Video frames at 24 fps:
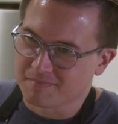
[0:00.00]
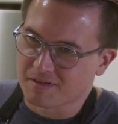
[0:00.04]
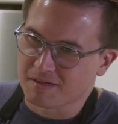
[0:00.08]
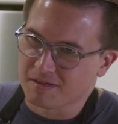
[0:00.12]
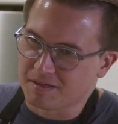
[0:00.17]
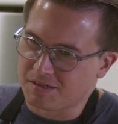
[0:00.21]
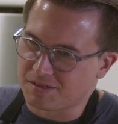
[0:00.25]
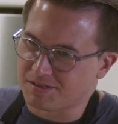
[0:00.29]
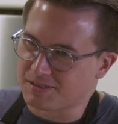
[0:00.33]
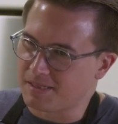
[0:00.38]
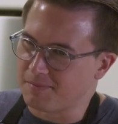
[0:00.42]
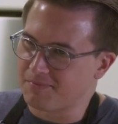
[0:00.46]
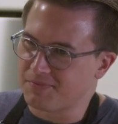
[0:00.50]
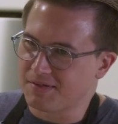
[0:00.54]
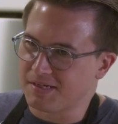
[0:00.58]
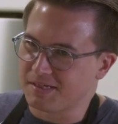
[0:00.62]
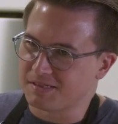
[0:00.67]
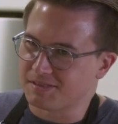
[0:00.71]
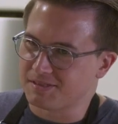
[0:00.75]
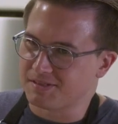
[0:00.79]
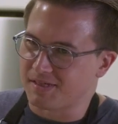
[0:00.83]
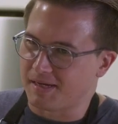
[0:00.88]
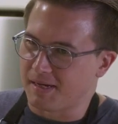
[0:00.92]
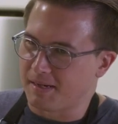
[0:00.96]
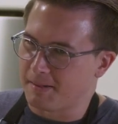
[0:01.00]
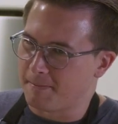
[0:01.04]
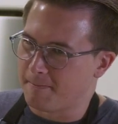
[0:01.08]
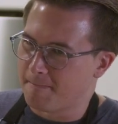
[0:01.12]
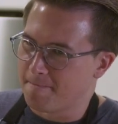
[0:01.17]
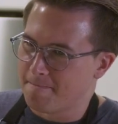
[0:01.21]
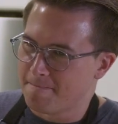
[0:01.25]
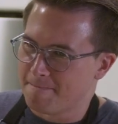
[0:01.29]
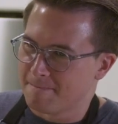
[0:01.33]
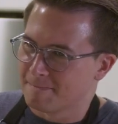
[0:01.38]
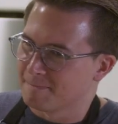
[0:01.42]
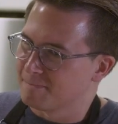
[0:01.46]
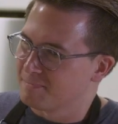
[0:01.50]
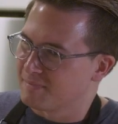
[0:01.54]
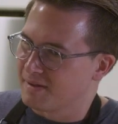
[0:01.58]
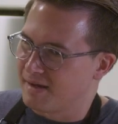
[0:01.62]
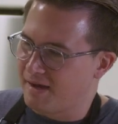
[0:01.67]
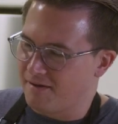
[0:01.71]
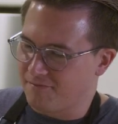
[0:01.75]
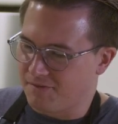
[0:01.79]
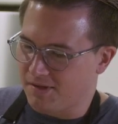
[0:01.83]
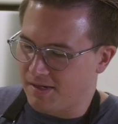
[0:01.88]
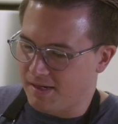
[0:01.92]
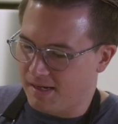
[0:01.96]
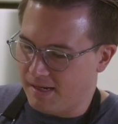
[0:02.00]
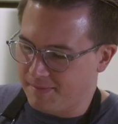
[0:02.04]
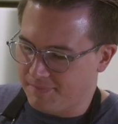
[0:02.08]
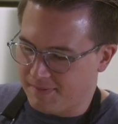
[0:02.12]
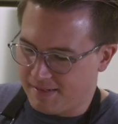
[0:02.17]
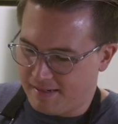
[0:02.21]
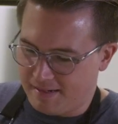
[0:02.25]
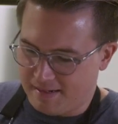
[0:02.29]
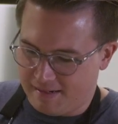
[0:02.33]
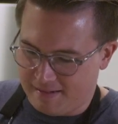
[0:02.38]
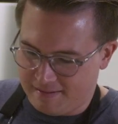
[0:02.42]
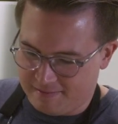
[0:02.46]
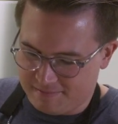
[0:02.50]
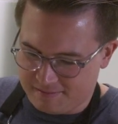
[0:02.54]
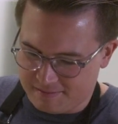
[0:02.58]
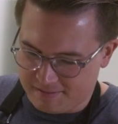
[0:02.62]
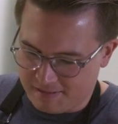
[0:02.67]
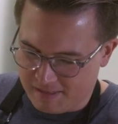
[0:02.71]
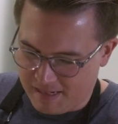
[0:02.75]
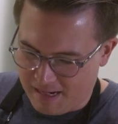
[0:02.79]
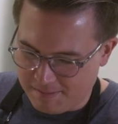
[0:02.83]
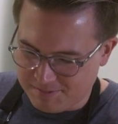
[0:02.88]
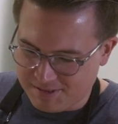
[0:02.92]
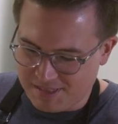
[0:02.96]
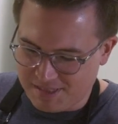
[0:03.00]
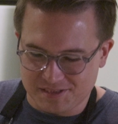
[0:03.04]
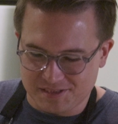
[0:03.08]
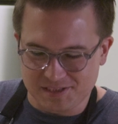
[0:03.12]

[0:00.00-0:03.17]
because some things that have the hops